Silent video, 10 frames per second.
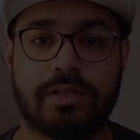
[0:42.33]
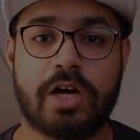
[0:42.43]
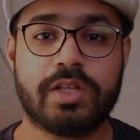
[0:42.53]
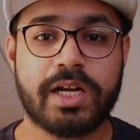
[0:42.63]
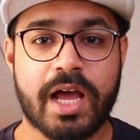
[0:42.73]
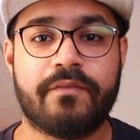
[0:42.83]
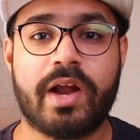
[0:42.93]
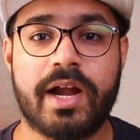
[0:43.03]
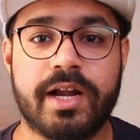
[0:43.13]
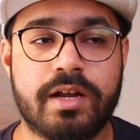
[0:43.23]
Now that I have
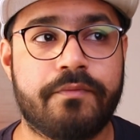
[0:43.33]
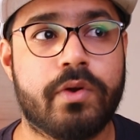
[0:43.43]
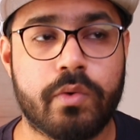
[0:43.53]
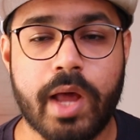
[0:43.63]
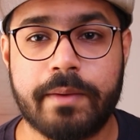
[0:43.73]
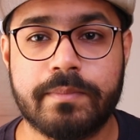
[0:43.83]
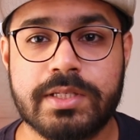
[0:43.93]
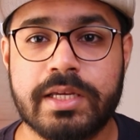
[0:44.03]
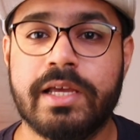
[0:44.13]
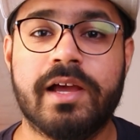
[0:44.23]
tried it a few
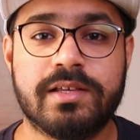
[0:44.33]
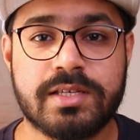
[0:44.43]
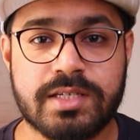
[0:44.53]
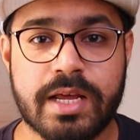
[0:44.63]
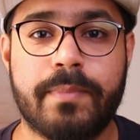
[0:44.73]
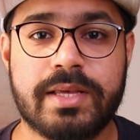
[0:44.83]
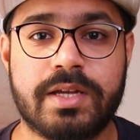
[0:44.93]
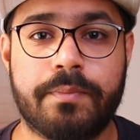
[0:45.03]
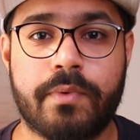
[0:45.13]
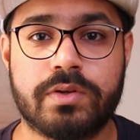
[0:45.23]
times, here's a
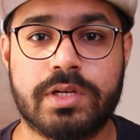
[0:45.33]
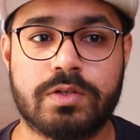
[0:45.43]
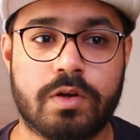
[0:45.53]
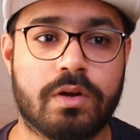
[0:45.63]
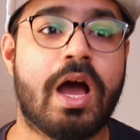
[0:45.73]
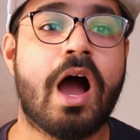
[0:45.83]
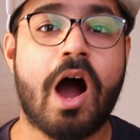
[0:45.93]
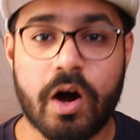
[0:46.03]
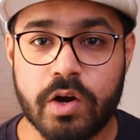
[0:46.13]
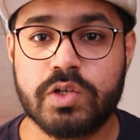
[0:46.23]
step-by-step -step process on
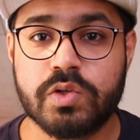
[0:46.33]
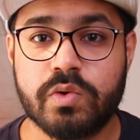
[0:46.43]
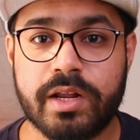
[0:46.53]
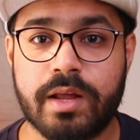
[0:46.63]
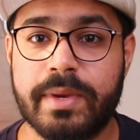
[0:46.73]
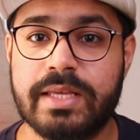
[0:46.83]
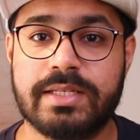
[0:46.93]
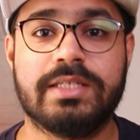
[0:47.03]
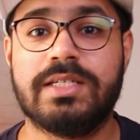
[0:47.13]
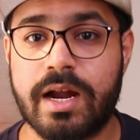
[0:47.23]
how to shoot an
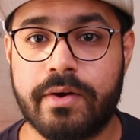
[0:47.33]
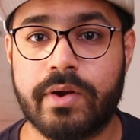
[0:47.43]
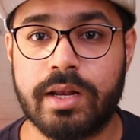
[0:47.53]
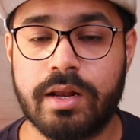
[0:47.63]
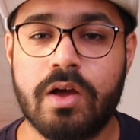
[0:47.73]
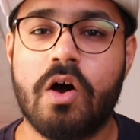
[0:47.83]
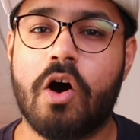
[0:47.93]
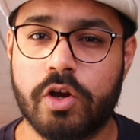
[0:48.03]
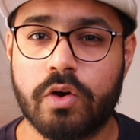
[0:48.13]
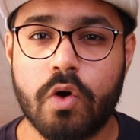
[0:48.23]
amazing star trail
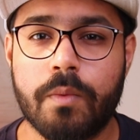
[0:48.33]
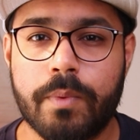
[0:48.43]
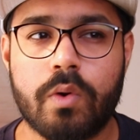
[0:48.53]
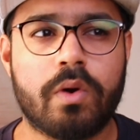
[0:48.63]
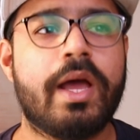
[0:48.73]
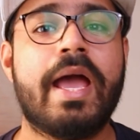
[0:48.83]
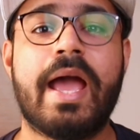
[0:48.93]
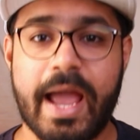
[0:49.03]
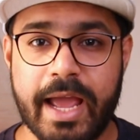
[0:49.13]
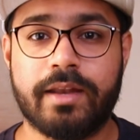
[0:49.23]
on your GoPro
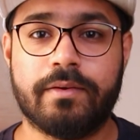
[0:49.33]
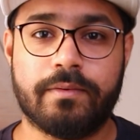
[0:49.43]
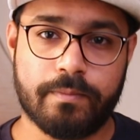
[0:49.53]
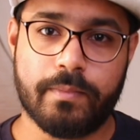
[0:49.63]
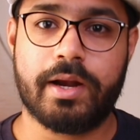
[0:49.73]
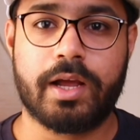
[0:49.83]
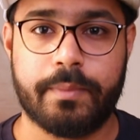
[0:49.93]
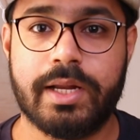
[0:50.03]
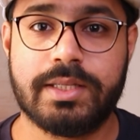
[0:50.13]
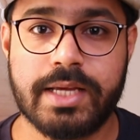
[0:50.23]
and my
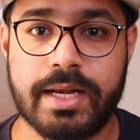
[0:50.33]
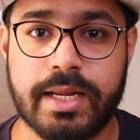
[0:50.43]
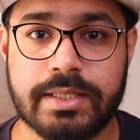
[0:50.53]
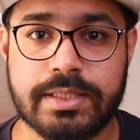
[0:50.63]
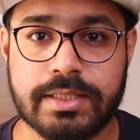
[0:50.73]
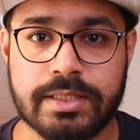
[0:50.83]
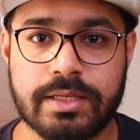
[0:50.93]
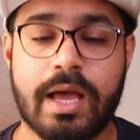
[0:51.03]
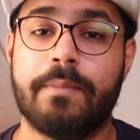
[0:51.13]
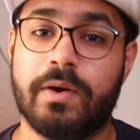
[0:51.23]
recommended settings.
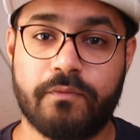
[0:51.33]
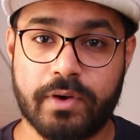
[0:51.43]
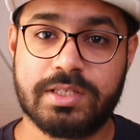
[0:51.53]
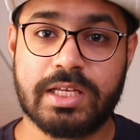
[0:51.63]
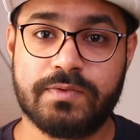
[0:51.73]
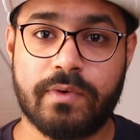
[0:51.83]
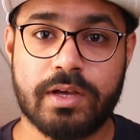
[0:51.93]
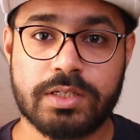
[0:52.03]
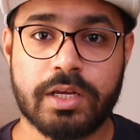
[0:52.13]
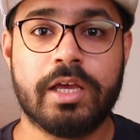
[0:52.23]
But first things
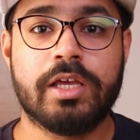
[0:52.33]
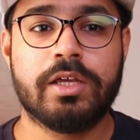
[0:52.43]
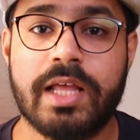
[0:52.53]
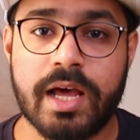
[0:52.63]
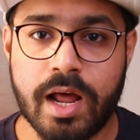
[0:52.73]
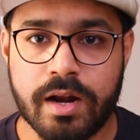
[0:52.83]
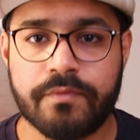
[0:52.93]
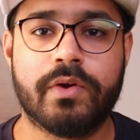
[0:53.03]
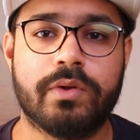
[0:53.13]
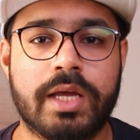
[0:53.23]
first, there are
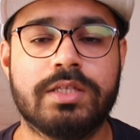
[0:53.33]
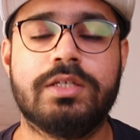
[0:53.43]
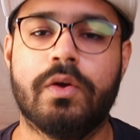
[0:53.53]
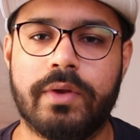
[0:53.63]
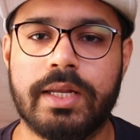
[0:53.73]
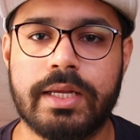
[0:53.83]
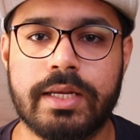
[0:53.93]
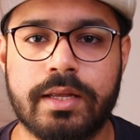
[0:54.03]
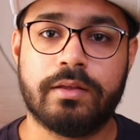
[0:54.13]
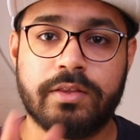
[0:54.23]
a few things you will need.
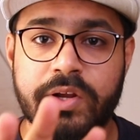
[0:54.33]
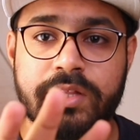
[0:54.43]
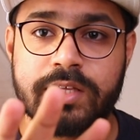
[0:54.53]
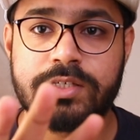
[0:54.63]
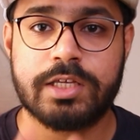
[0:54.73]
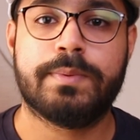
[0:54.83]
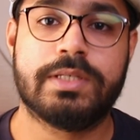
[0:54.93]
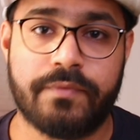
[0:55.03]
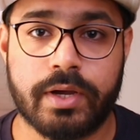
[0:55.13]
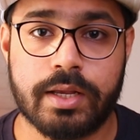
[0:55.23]
Three things
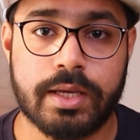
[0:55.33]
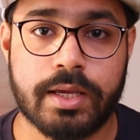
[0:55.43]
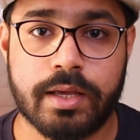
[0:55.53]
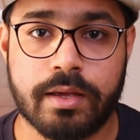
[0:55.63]
specifically.